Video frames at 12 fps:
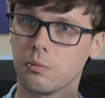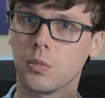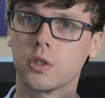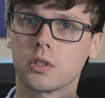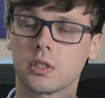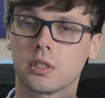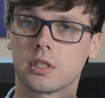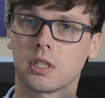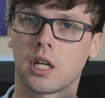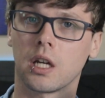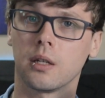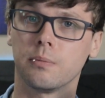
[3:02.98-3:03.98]
Most of the
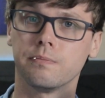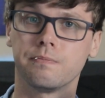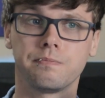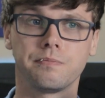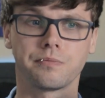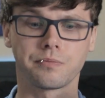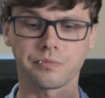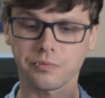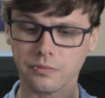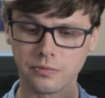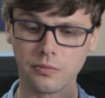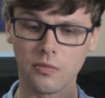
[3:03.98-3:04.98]
time,
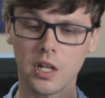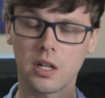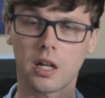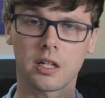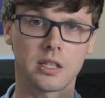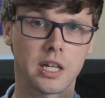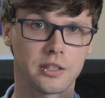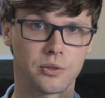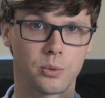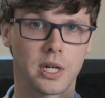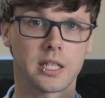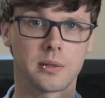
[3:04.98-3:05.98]
not in that
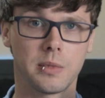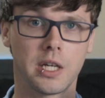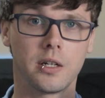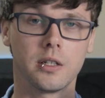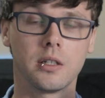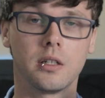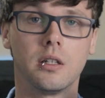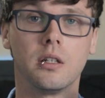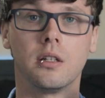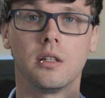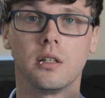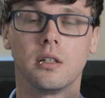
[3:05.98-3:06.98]
direct manner.
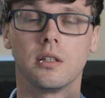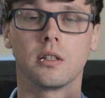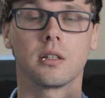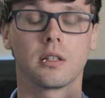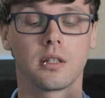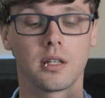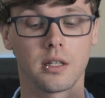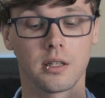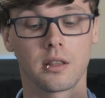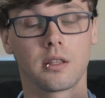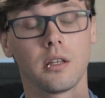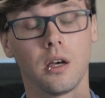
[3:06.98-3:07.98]

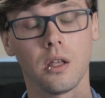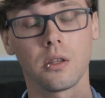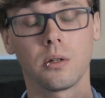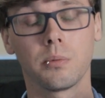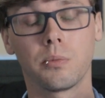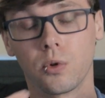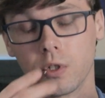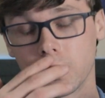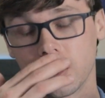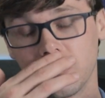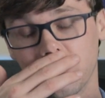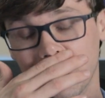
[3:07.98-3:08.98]
The other
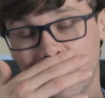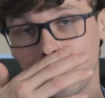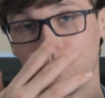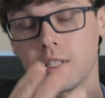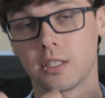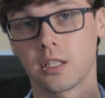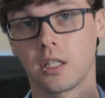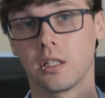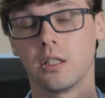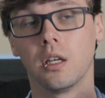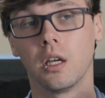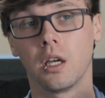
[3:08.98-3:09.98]
portion where I would
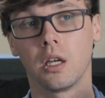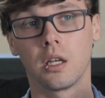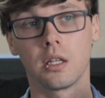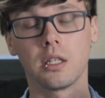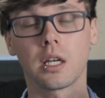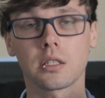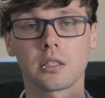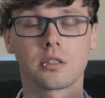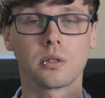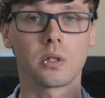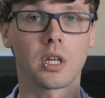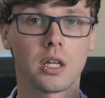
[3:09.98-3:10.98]
say, yes,
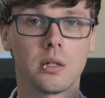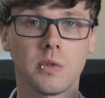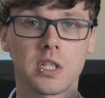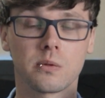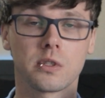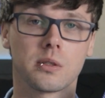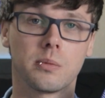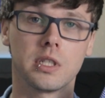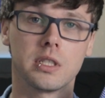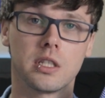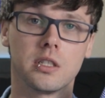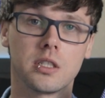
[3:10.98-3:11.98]
it's okay to mess with
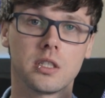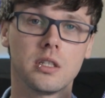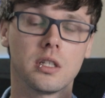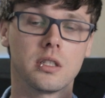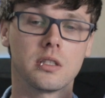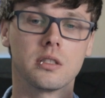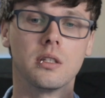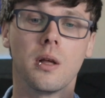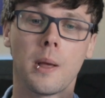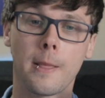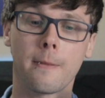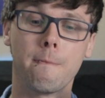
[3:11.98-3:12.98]
somebody's energy is
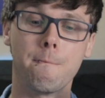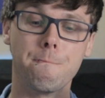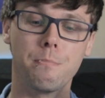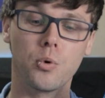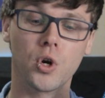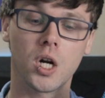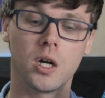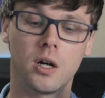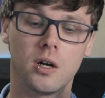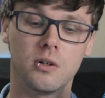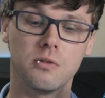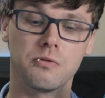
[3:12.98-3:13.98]
more
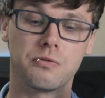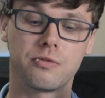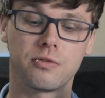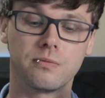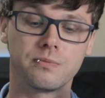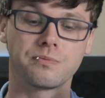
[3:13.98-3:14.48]
of